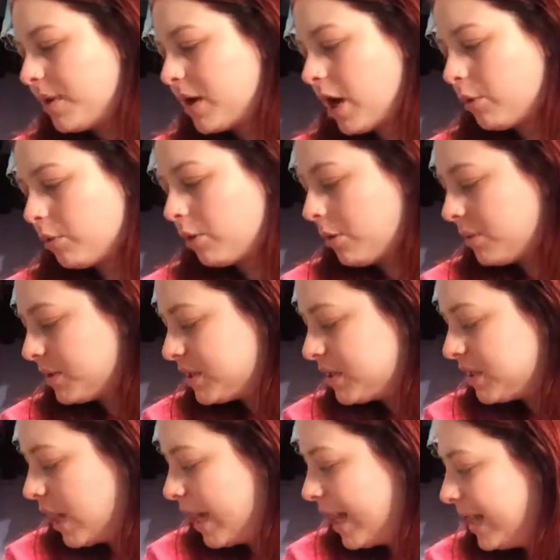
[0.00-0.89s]
oh my god, we're
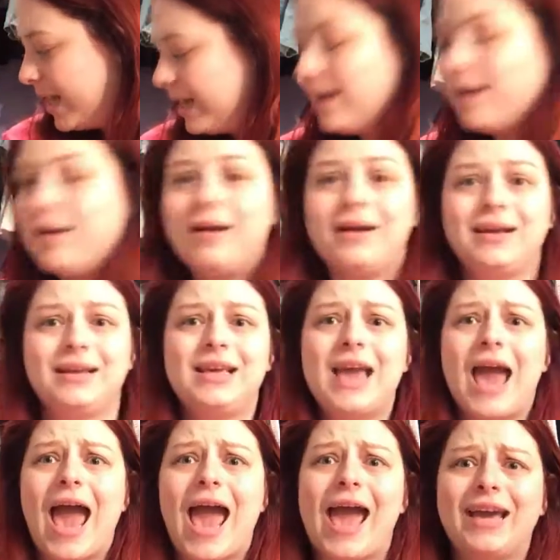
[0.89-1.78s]
almost done!
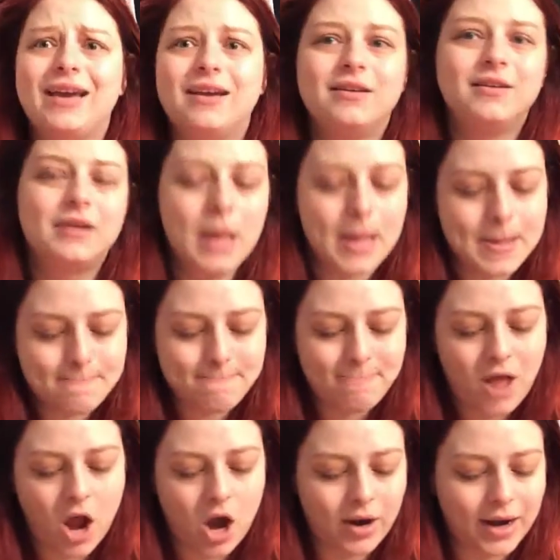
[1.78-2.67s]
Yay!
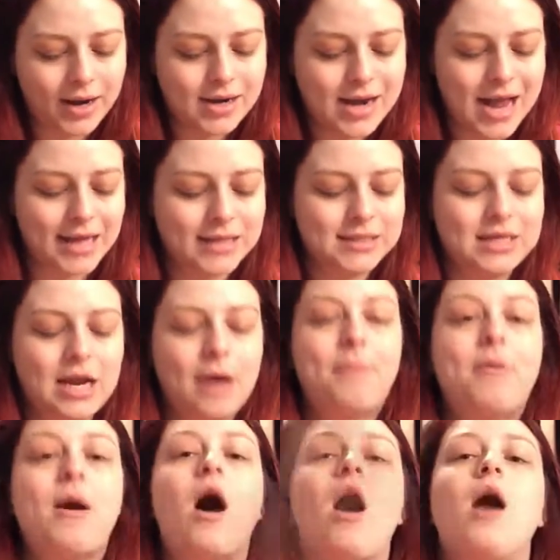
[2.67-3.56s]
Alright, next
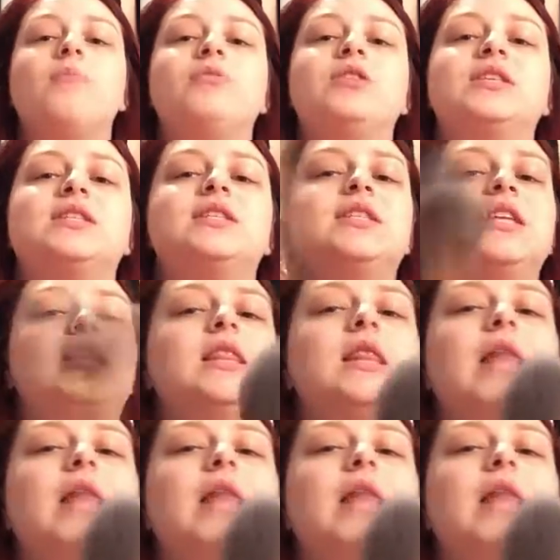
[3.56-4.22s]
up, this is the